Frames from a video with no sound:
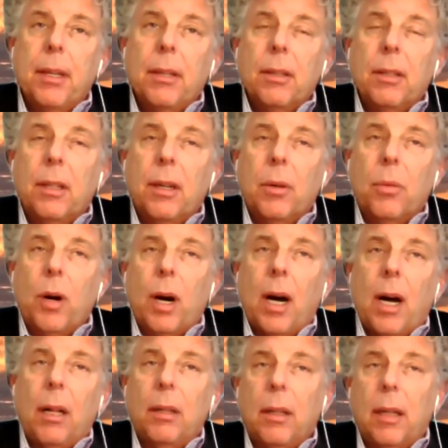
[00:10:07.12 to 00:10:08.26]

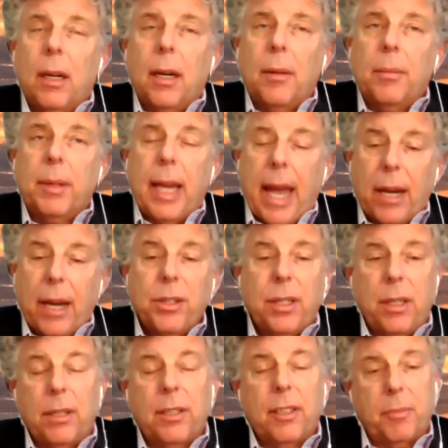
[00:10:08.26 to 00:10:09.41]
while cash
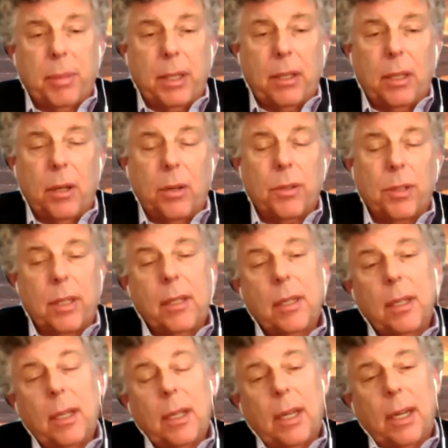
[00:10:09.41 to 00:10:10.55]
deals have been closing,
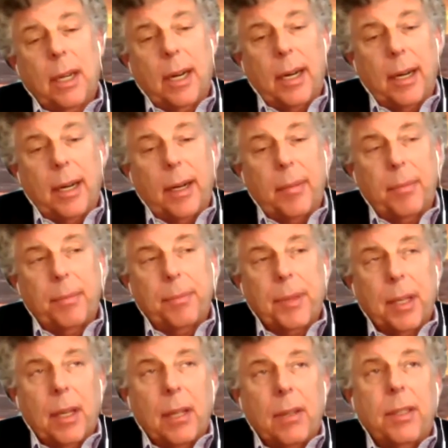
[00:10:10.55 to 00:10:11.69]
um,
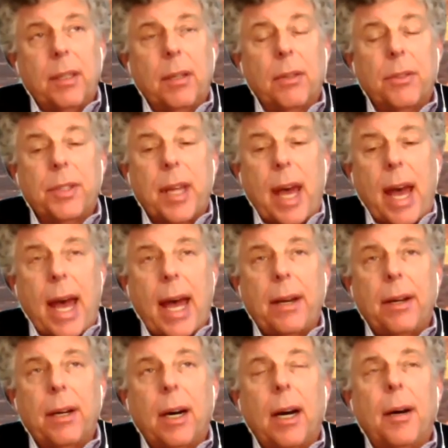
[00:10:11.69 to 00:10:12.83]
deals that
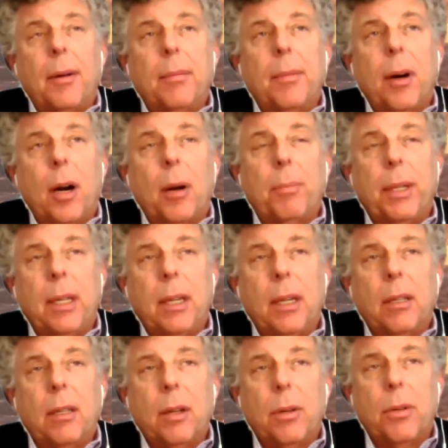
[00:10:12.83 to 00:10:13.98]
are being
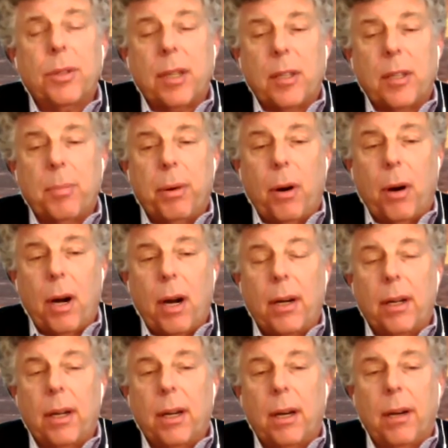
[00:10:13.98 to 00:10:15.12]
closed as part
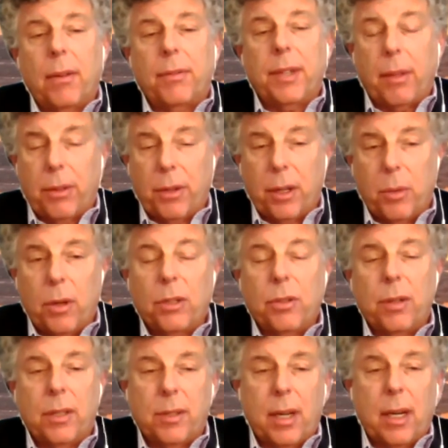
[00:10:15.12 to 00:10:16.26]
of 1031
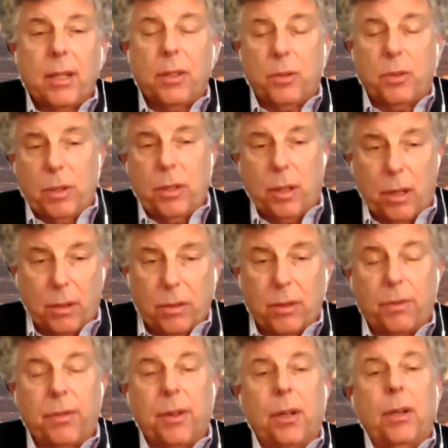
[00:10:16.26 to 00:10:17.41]
transactions, which are
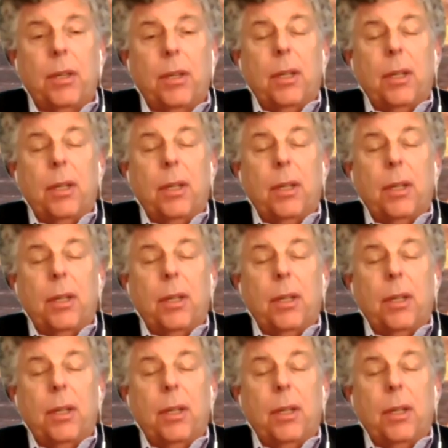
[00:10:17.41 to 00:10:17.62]
deferred,